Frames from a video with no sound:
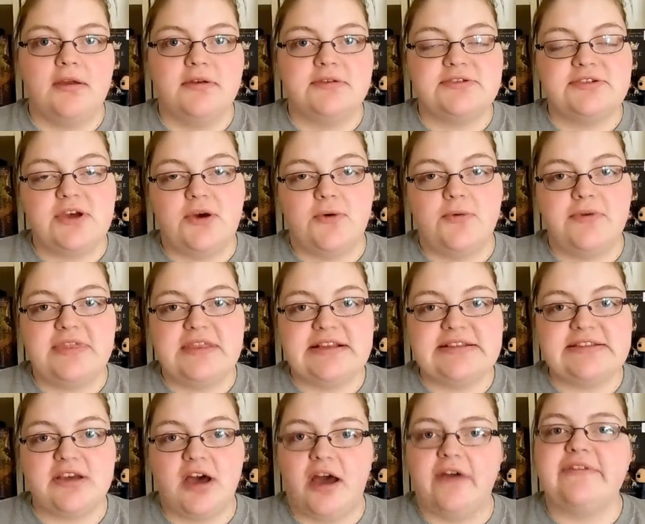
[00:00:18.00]
So with
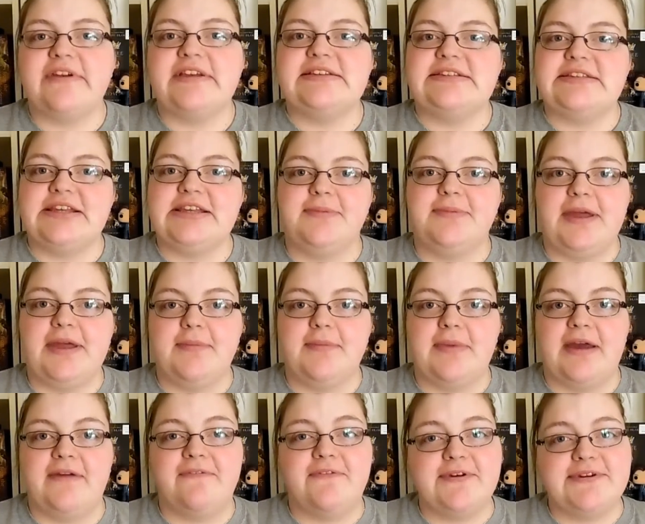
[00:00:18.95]
this obviously being
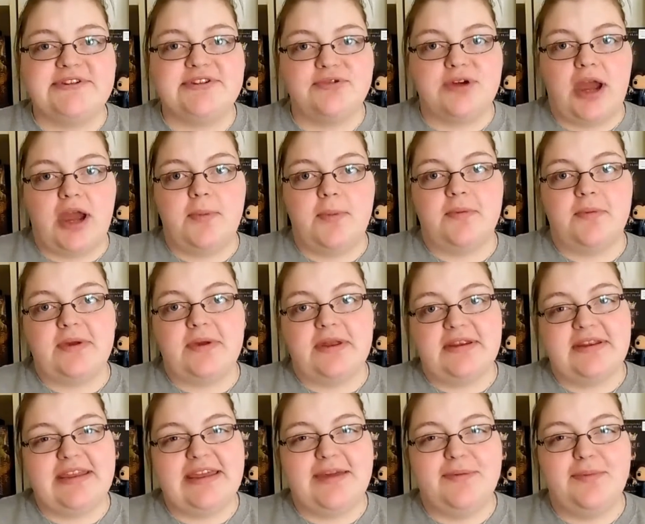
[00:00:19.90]
my first wrap-up
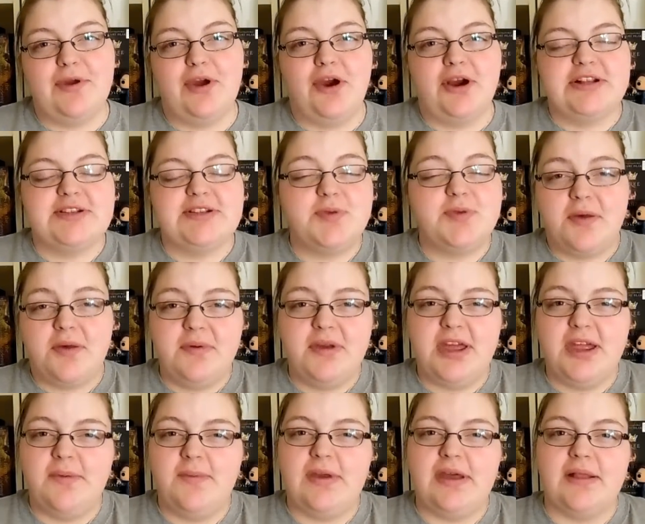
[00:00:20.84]
and TBR, it's probably
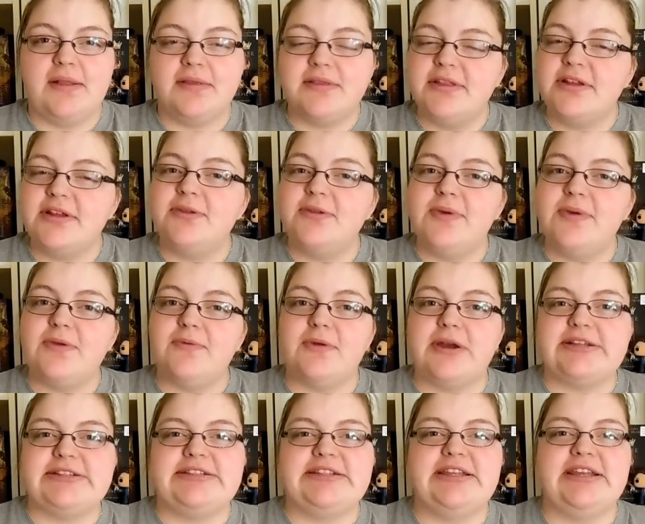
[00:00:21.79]
going to be a little bit
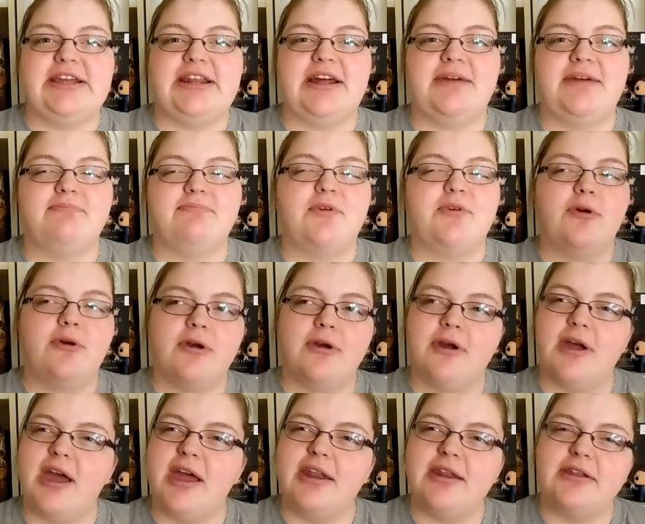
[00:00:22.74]
rusty, and I'm
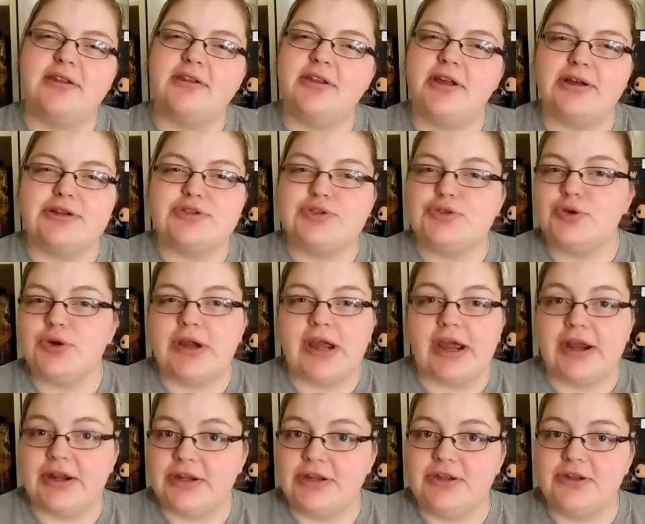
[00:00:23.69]
kind of not sure
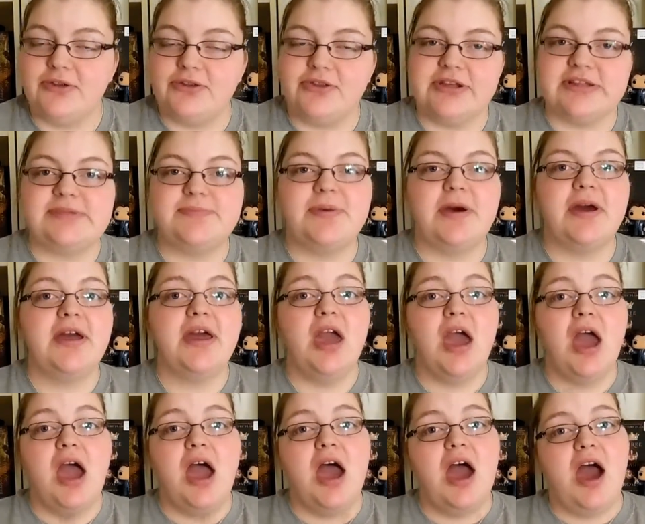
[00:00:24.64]
how to do this, but
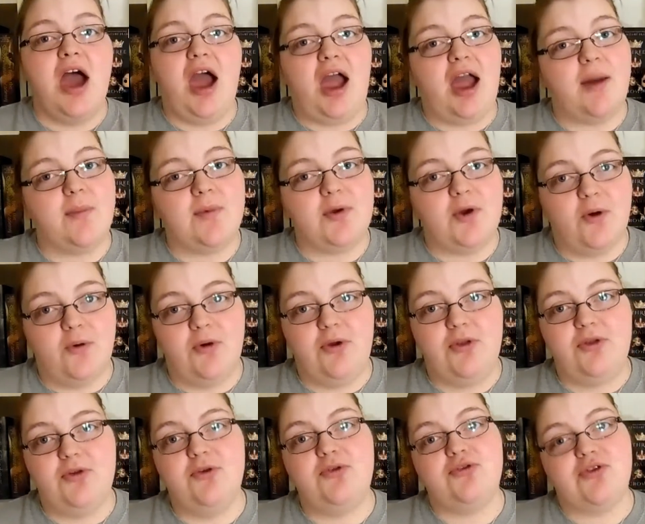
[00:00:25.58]
I'm
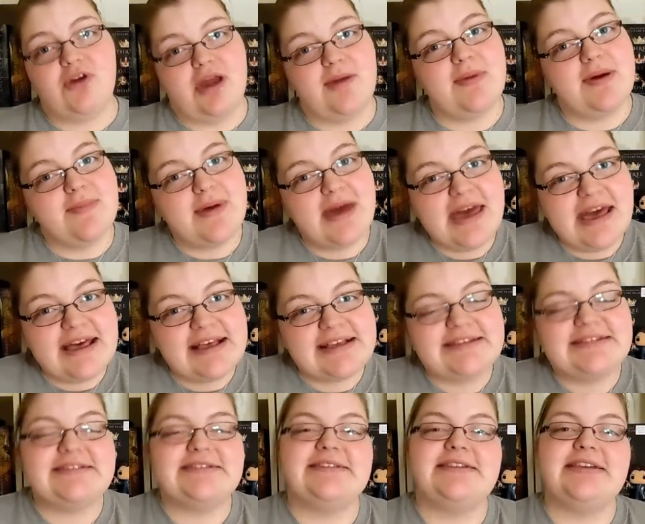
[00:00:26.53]
going to try my
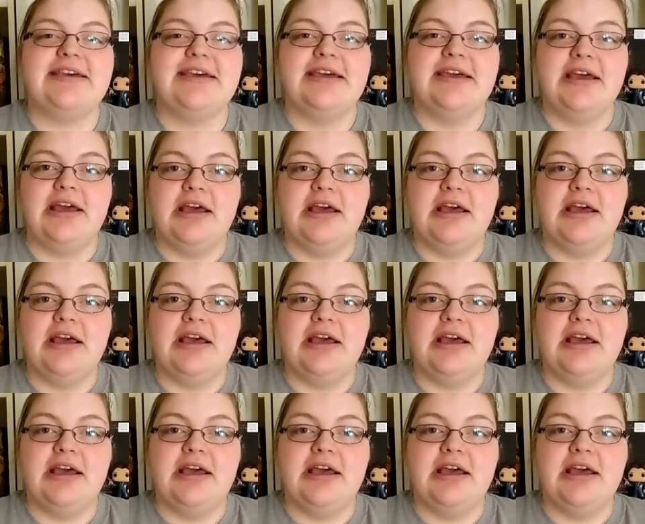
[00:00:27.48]
best!